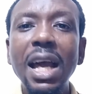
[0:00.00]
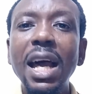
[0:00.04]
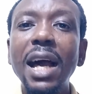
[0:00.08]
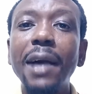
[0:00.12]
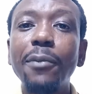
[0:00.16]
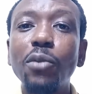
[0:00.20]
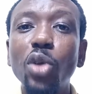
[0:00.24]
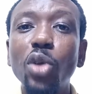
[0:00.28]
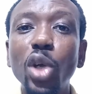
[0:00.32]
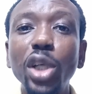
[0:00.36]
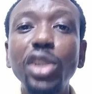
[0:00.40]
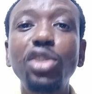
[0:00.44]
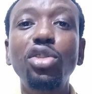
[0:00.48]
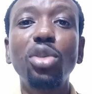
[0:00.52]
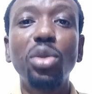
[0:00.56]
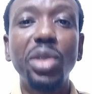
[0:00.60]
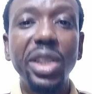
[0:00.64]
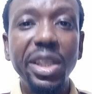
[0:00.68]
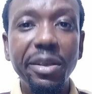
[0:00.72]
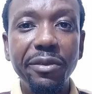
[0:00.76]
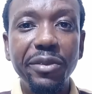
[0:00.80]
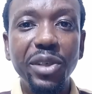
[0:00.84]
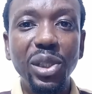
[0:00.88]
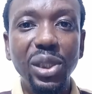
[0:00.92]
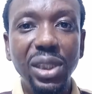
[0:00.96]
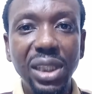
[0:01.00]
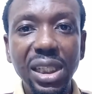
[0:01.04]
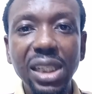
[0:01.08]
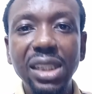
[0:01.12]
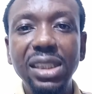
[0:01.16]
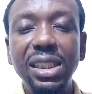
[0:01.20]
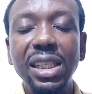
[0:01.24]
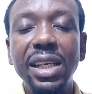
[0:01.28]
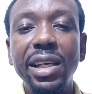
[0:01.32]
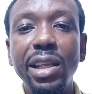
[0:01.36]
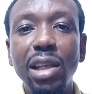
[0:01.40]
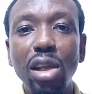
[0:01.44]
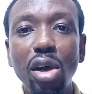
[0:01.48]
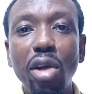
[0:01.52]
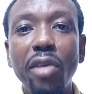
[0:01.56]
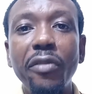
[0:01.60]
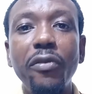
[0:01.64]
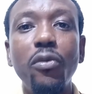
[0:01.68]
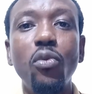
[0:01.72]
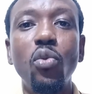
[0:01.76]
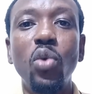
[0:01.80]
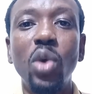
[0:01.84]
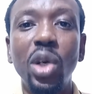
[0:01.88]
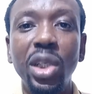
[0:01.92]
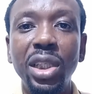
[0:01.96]
I'm going to give a detail of
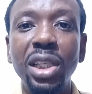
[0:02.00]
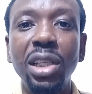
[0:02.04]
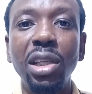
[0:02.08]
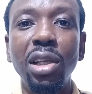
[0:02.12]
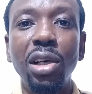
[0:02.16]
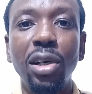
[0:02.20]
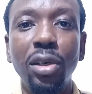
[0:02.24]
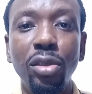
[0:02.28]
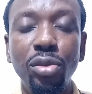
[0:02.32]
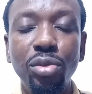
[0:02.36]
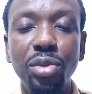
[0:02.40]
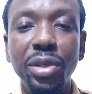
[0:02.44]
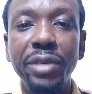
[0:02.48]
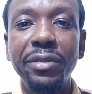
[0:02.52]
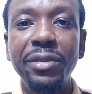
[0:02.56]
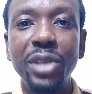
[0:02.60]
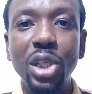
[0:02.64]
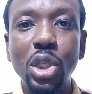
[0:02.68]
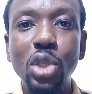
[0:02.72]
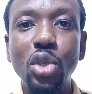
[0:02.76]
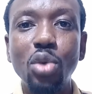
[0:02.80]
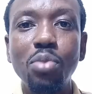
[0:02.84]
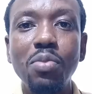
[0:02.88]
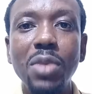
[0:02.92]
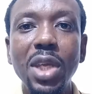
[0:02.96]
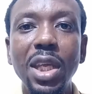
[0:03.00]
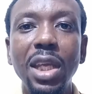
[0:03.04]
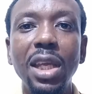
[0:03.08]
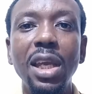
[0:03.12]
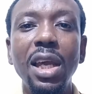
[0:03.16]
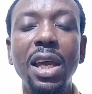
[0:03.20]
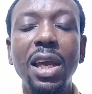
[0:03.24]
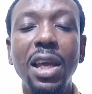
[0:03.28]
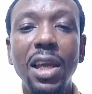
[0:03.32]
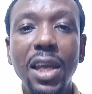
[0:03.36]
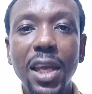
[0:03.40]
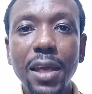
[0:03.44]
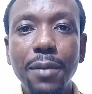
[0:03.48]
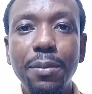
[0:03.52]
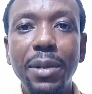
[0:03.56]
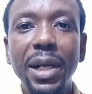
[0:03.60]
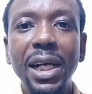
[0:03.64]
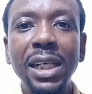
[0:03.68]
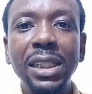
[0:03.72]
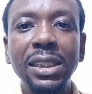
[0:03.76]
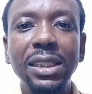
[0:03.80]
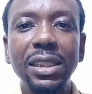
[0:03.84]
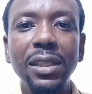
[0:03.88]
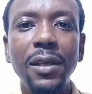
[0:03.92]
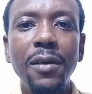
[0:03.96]
what the Lord revealed to me
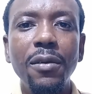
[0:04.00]
about